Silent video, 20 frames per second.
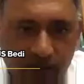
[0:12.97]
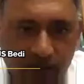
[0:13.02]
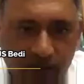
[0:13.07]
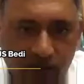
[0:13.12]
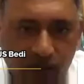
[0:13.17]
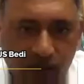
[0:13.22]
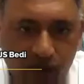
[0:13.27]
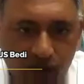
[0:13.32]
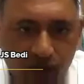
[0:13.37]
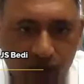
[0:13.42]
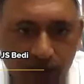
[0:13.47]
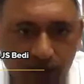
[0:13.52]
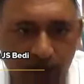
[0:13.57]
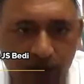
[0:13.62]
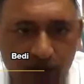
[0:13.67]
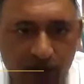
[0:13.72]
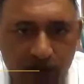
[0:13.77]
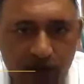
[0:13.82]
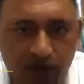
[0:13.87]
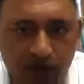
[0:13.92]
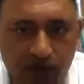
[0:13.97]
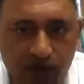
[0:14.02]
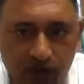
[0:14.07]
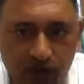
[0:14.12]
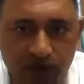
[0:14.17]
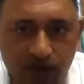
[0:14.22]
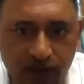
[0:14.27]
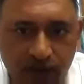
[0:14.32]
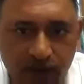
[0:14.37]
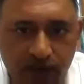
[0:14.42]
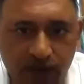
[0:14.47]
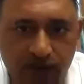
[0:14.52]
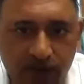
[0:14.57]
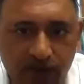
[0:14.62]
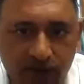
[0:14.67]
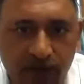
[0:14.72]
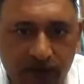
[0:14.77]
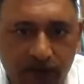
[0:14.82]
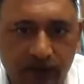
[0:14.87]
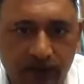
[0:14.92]
told you earlier also
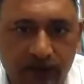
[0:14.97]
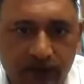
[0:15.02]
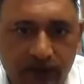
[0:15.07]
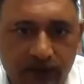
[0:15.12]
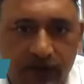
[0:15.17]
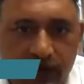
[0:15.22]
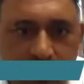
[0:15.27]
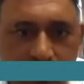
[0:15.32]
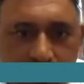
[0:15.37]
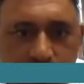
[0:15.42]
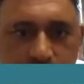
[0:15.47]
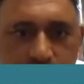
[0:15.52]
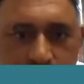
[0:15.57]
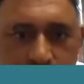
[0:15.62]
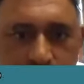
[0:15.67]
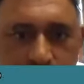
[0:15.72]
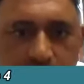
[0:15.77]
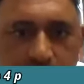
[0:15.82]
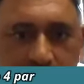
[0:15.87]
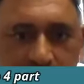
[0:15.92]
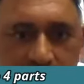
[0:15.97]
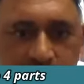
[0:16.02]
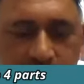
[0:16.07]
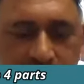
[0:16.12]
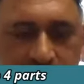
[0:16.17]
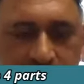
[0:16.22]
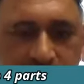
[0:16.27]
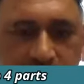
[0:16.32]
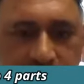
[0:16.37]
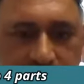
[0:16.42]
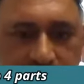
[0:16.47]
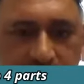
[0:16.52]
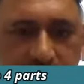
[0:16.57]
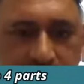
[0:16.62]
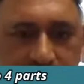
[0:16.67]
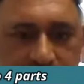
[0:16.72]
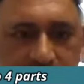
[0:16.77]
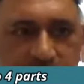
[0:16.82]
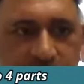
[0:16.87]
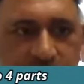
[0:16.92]
the whole
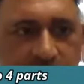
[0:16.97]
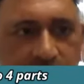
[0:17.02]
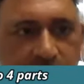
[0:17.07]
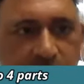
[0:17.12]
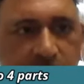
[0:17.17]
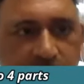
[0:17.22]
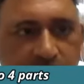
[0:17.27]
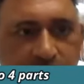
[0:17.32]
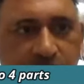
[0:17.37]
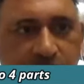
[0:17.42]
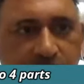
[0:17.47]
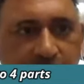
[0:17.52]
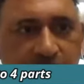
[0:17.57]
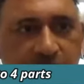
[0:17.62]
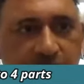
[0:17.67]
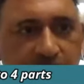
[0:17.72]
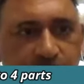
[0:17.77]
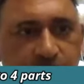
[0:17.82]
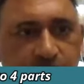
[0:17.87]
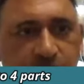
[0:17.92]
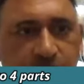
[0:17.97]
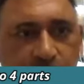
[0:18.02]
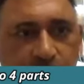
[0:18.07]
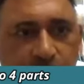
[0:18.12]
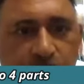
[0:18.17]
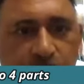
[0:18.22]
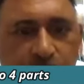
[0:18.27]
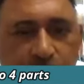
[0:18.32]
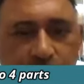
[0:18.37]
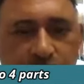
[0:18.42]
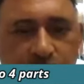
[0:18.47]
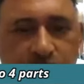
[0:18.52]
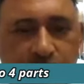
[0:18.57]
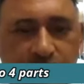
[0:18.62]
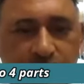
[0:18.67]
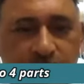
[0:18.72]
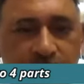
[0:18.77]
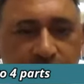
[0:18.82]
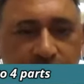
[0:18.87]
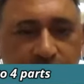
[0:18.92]
IBC, Insolvency and Bankruptcy Code
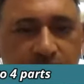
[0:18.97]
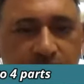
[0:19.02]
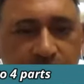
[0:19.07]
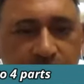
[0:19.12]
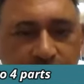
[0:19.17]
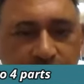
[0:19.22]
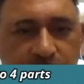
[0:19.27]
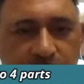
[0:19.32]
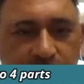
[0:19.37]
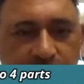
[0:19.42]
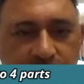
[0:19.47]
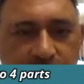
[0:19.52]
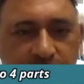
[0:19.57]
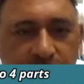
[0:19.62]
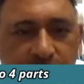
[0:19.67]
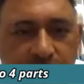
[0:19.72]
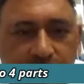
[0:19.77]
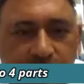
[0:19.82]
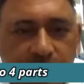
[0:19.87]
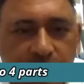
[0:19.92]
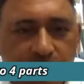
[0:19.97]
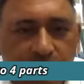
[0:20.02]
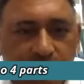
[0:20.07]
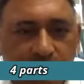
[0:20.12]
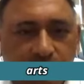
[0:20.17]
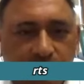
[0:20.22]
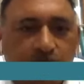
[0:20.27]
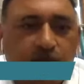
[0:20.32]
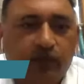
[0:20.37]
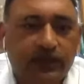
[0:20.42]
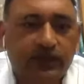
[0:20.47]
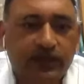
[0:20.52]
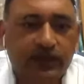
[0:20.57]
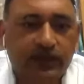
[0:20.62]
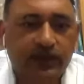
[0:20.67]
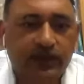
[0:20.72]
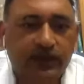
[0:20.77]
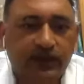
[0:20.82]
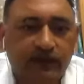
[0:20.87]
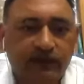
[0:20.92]
2016, has been divided into 4 parts,
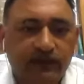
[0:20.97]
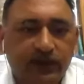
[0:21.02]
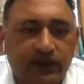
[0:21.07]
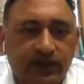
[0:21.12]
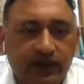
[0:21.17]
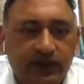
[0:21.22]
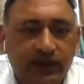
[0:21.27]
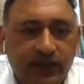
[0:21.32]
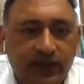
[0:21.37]
and they have said